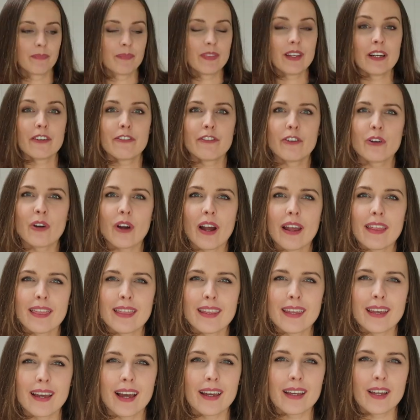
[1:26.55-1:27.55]
Therefore, I
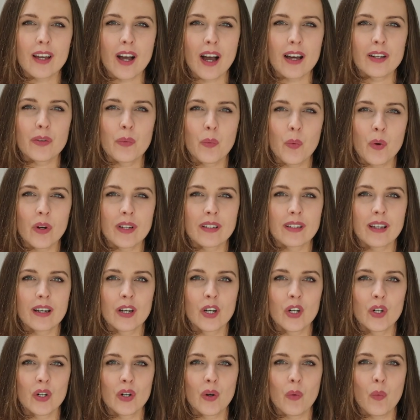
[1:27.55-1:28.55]
think I got one
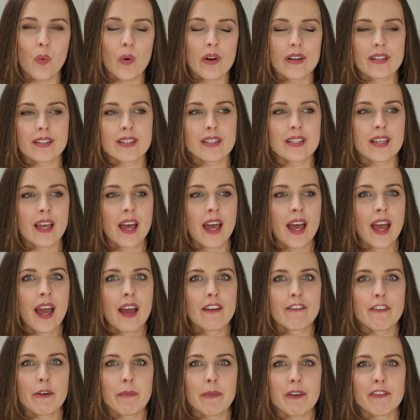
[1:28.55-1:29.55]
hook once
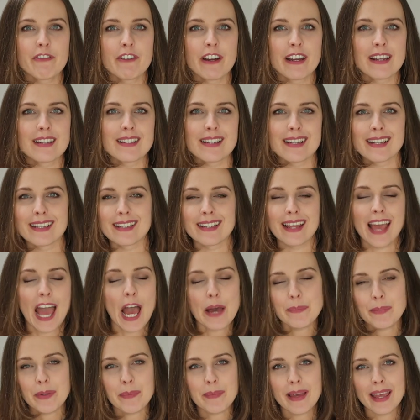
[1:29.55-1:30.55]
from a friend in the
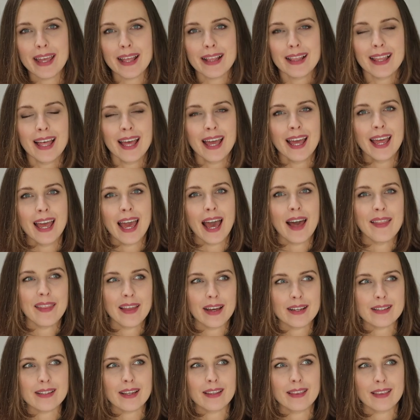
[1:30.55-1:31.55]
Happy Mail, and
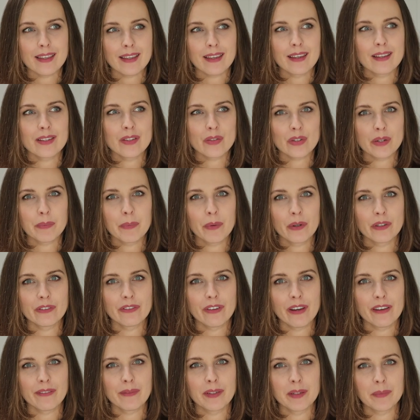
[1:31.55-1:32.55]
that's, I think, 3.5
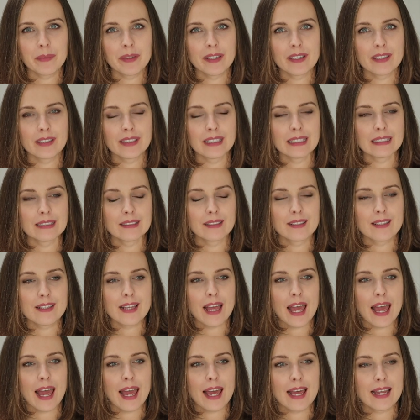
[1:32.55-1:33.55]
millimeter needles,
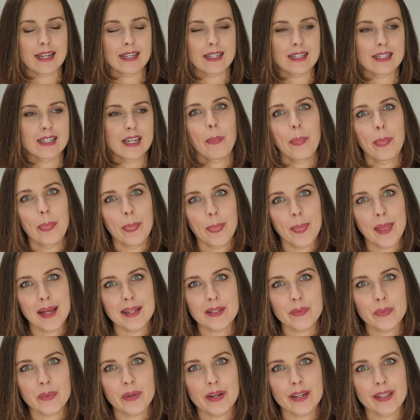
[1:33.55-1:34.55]
and
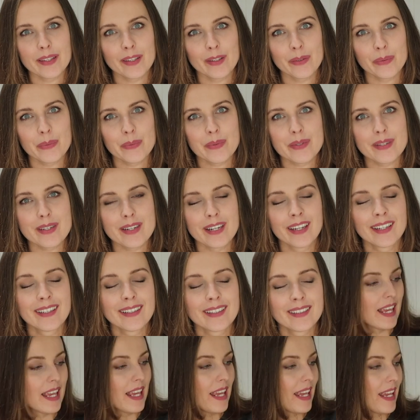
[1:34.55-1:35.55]
that's what I used.
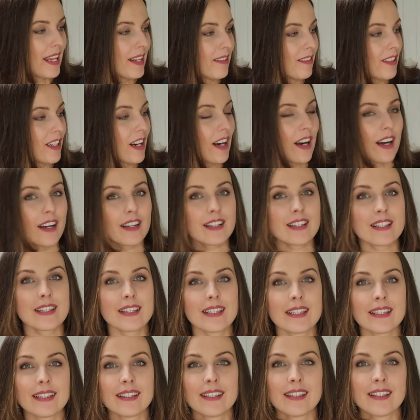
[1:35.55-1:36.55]
In regards to
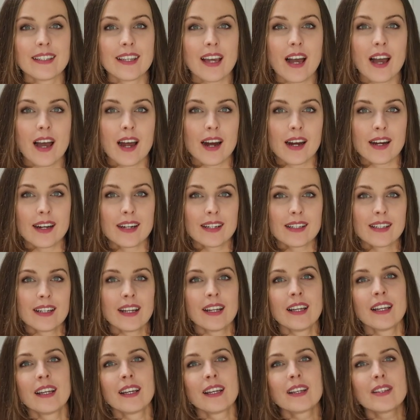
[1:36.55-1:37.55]
the
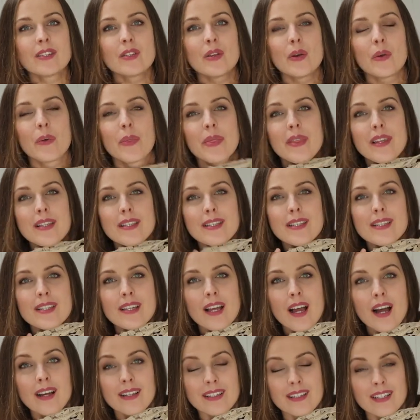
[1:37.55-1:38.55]
yarn, so this is
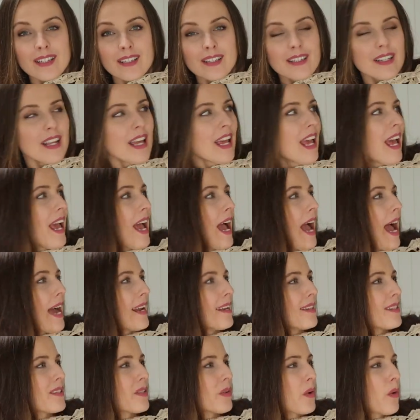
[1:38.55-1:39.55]
cotton,
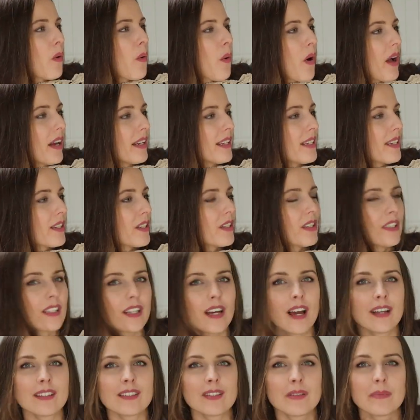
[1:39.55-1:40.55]
and it's quite a good
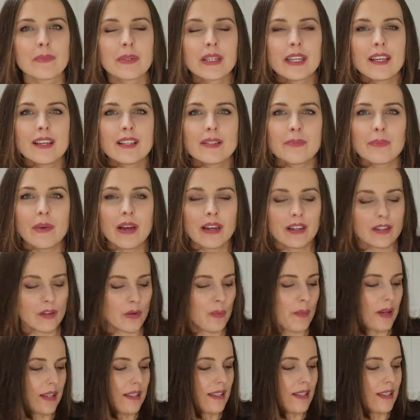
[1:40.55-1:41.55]
cotton because I
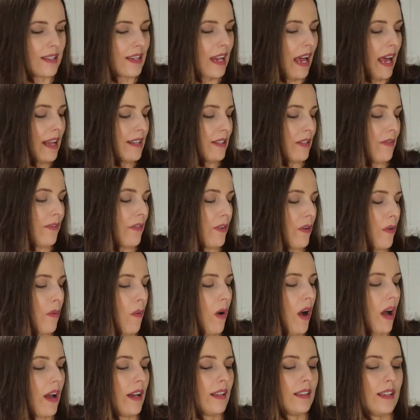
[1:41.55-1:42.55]
know my sister has it for a
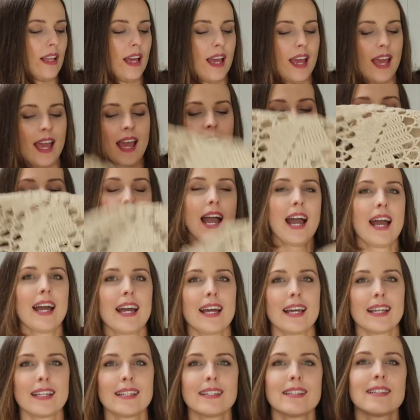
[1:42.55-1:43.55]
while,
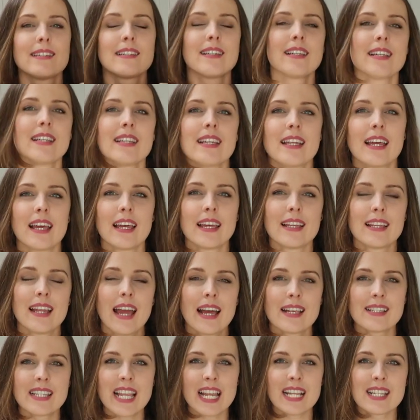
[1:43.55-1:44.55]
and it
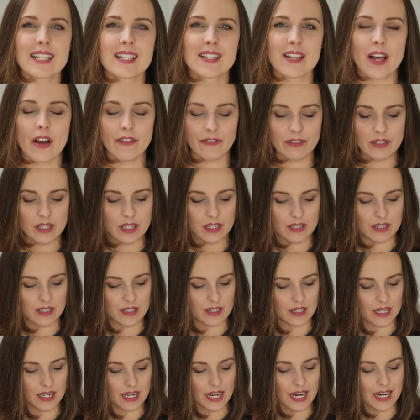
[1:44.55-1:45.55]
has that
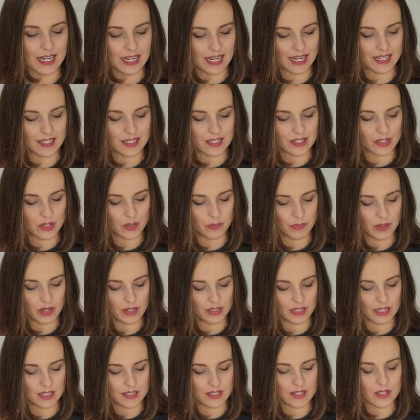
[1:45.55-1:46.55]
softness in it, to be
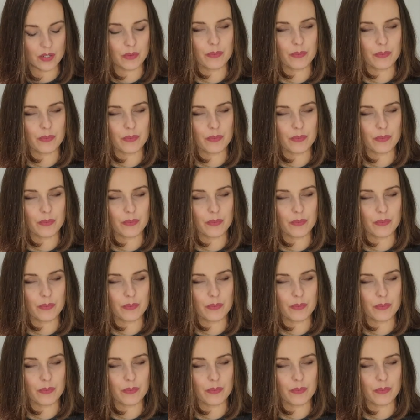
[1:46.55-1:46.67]
honest.